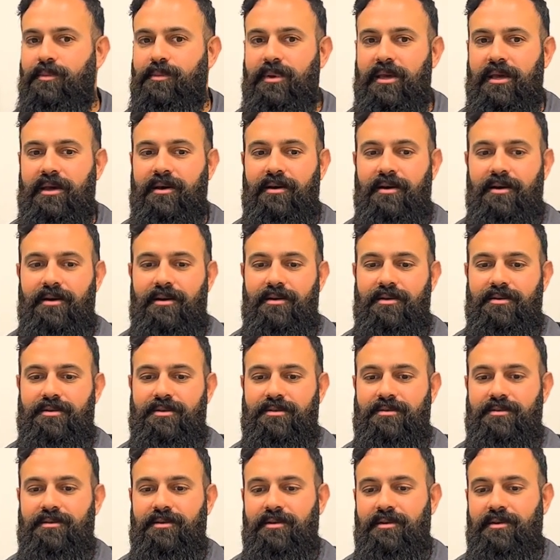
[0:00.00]

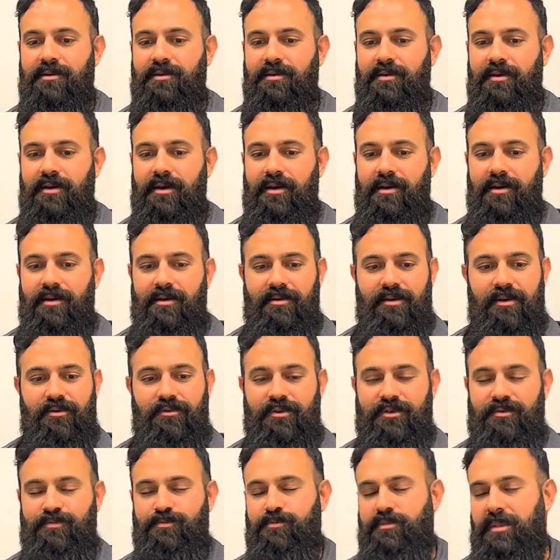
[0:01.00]
because uh, it
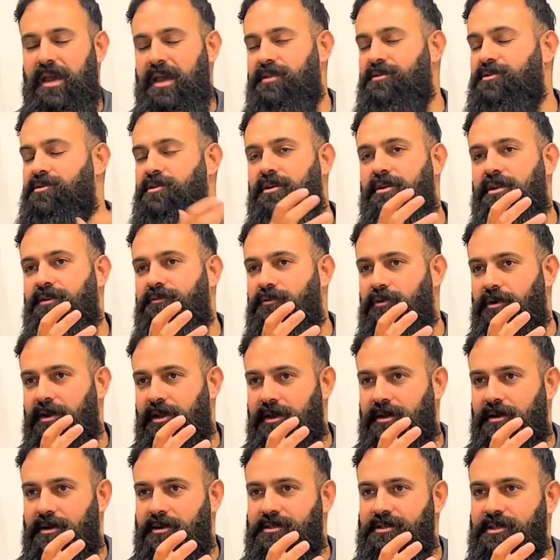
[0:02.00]
was made 30, 40
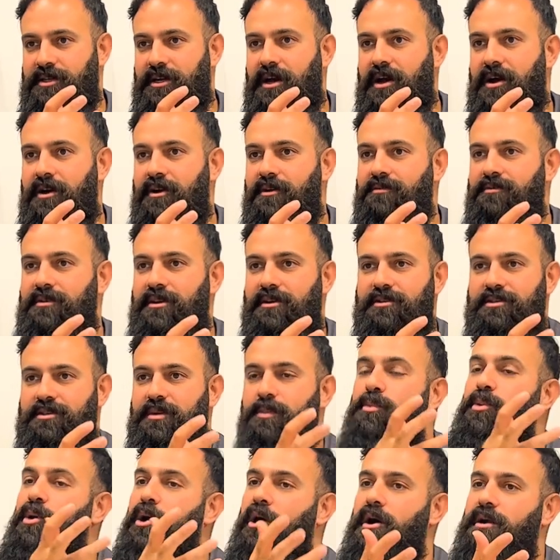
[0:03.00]
years ago. There's a
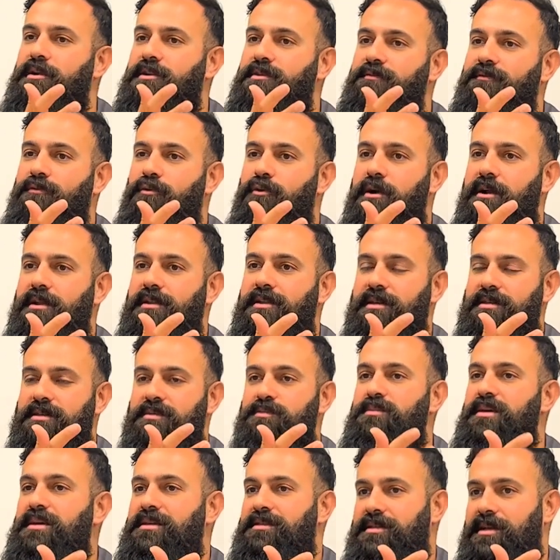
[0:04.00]
part for it that's
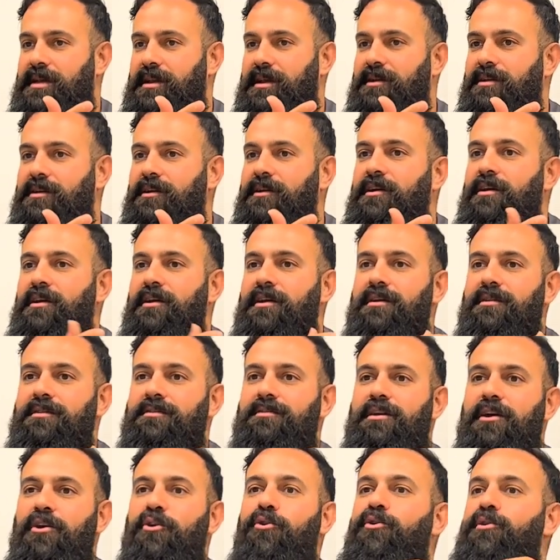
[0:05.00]
missing. Oh,
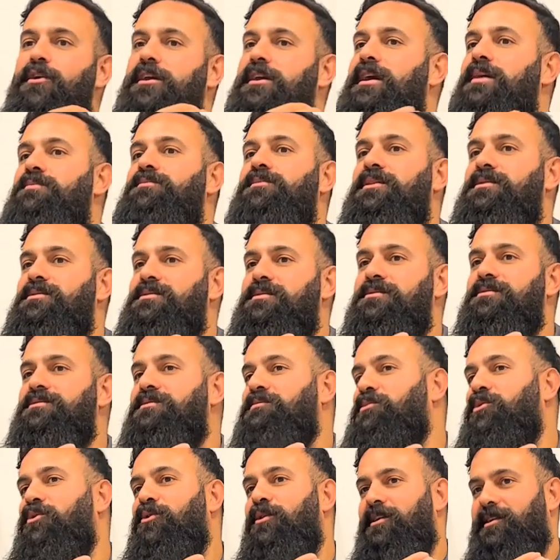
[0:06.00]
wow. The OEM doesn't
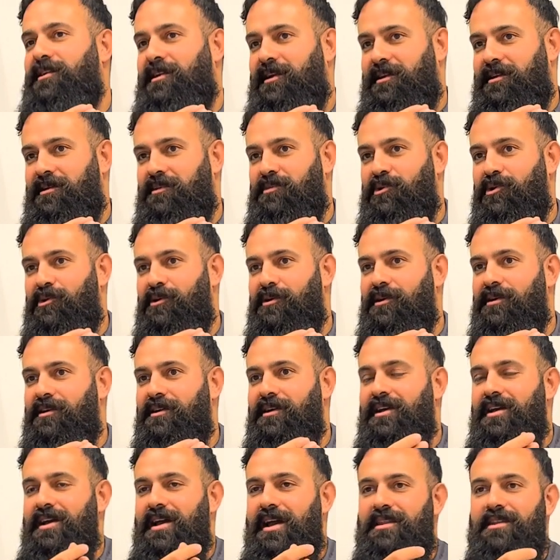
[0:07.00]
support it anymore.
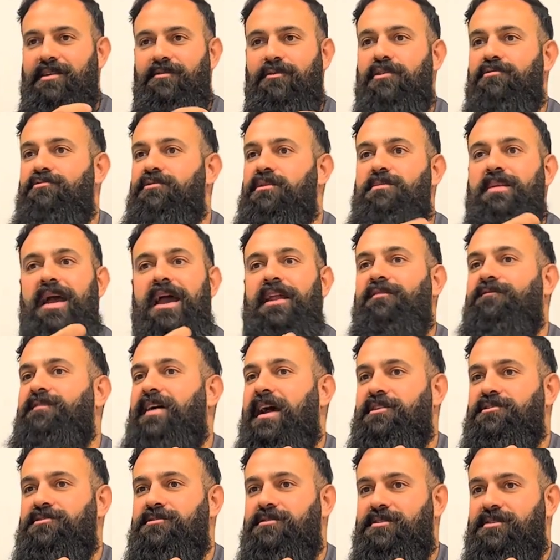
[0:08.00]
And they want to
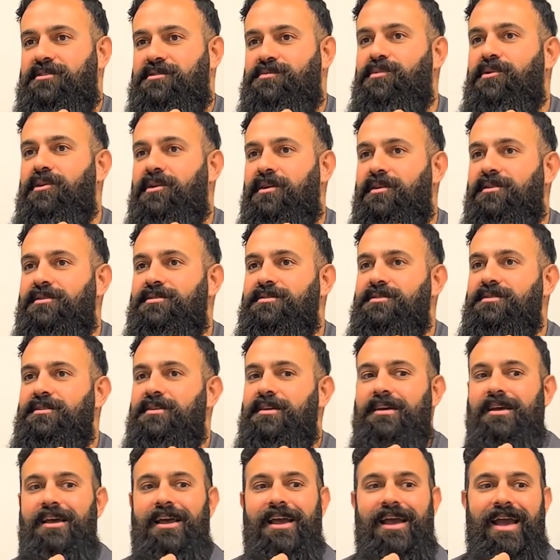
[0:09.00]
remanufacture these parts.
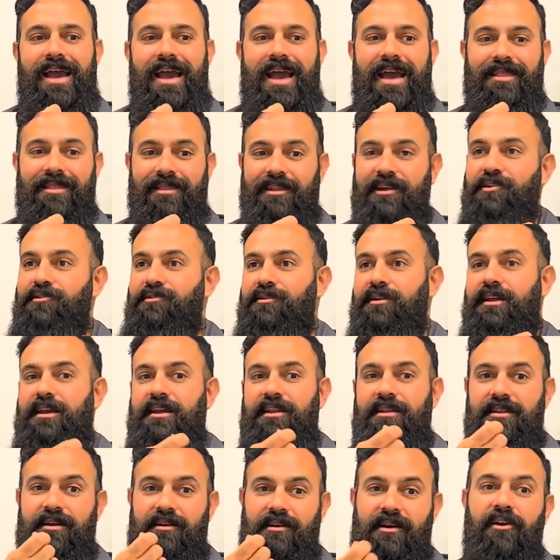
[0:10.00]
And
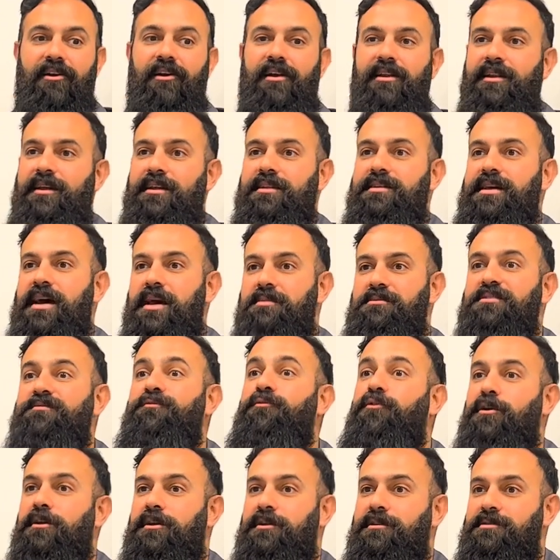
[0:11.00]
literally, the current lead time is
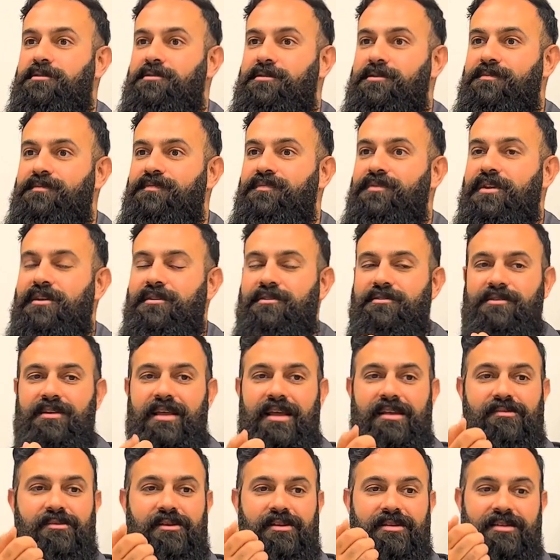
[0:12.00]
four years. So
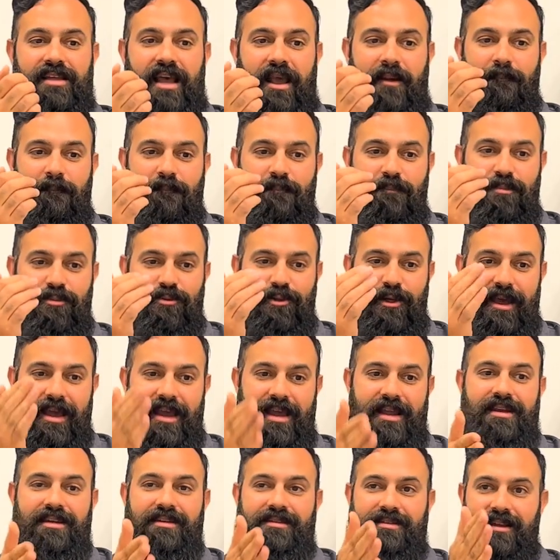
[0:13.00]
that means that
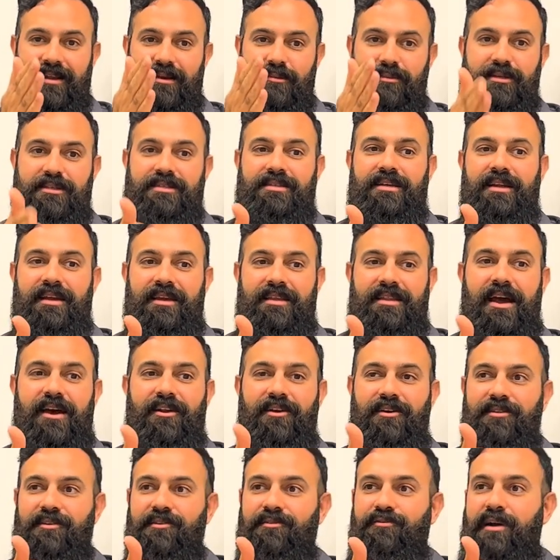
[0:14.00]
plane is going to be sitting down
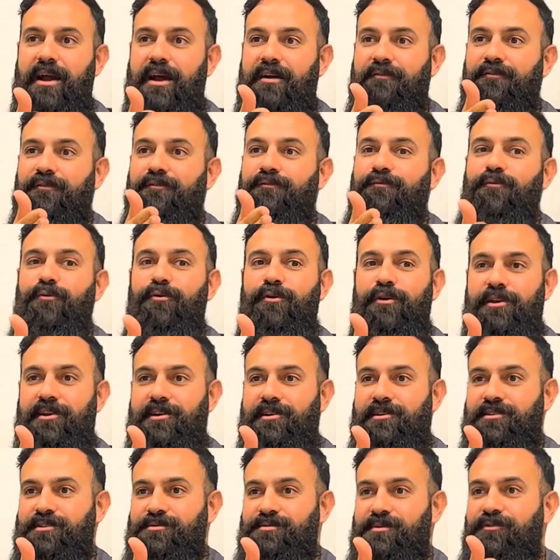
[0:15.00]
on the ground for four
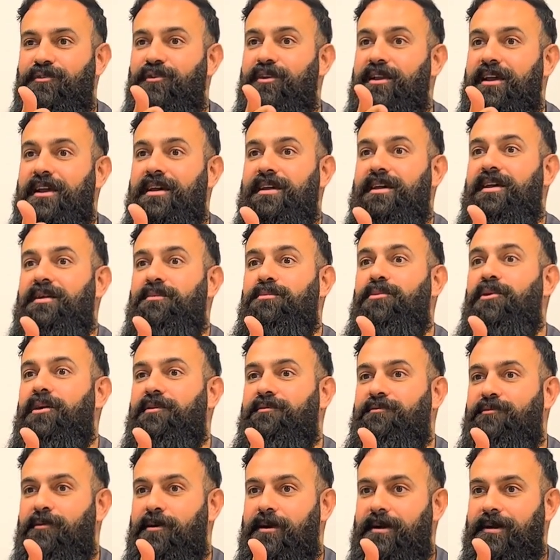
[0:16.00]
years before they can get a part
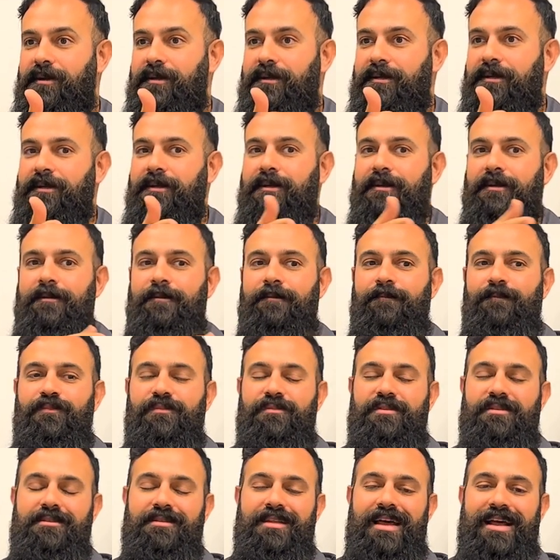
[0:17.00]
for it. Yeah.
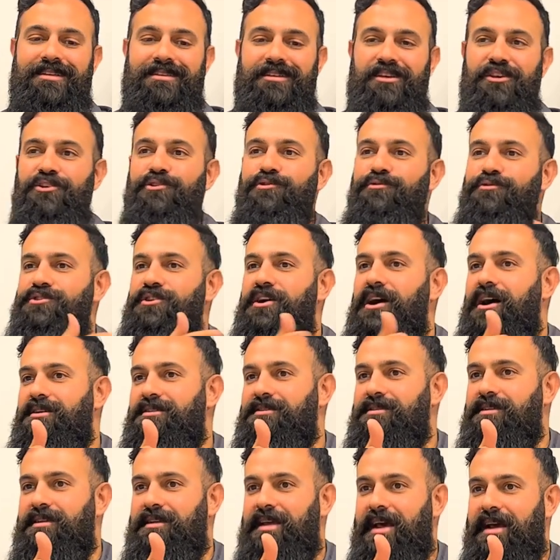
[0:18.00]
So that's a huge cost
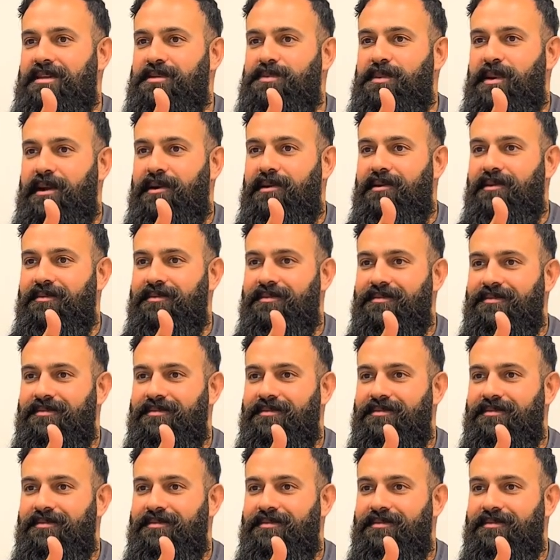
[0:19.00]
to the taxpayer.